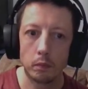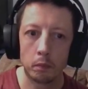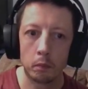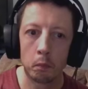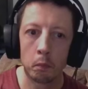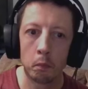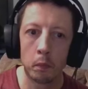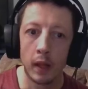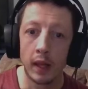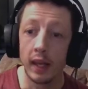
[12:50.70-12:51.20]

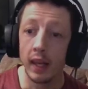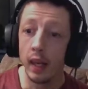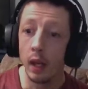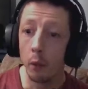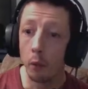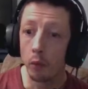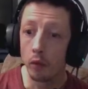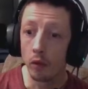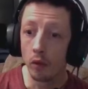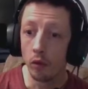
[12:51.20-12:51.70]
planning out what
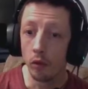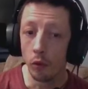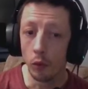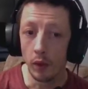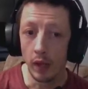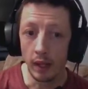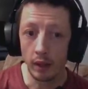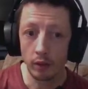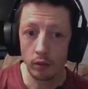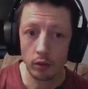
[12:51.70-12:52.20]
we're going to do
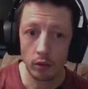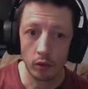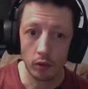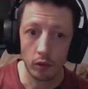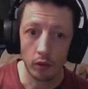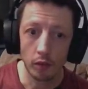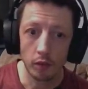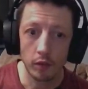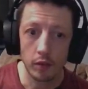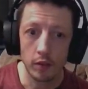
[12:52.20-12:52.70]
next, because
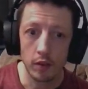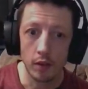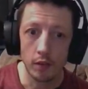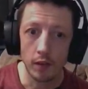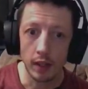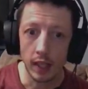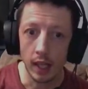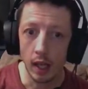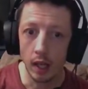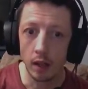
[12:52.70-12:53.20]
obviously if I
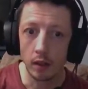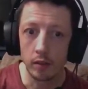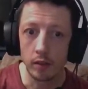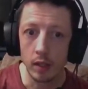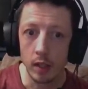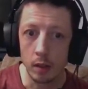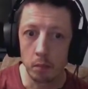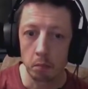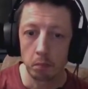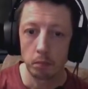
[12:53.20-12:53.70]
get a
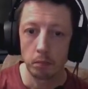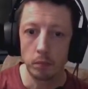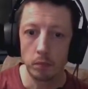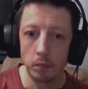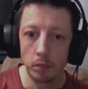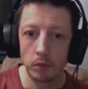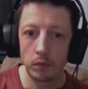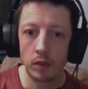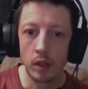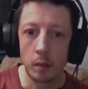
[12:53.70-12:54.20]

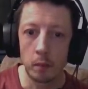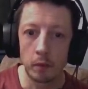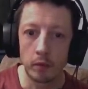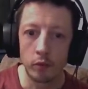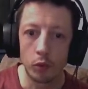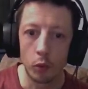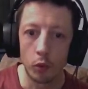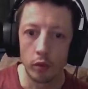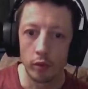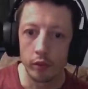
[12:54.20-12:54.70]
team of
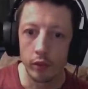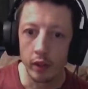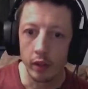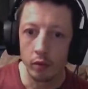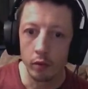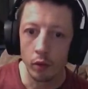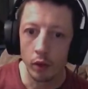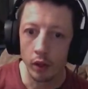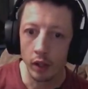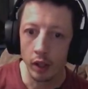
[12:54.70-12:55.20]
2 or 3
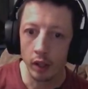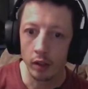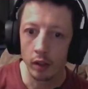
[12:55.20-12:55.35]
running